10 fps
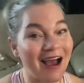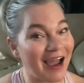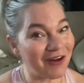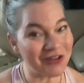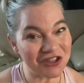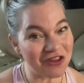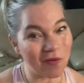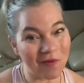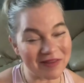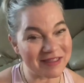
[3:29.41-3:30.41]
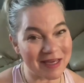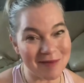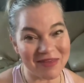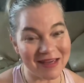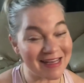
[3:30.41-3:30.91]
I don't do the, the
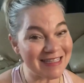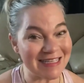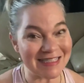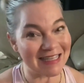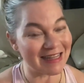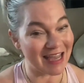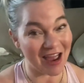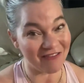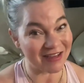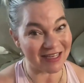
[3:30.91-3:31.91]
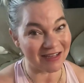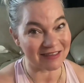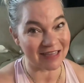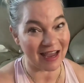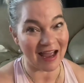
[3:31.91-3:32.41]
same thing consistently every
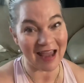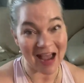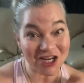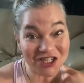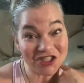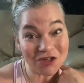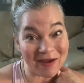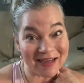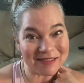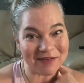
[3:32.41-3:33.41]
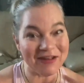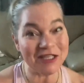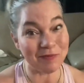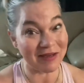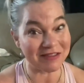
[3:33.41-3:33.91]
single day. I actually do my
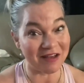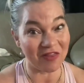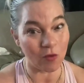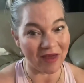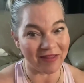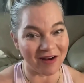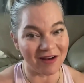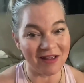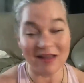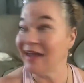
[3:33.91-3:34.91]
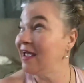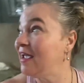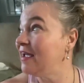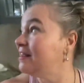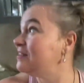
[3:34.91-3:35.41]
activities based on the weather.
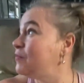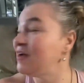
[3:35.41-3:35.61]
And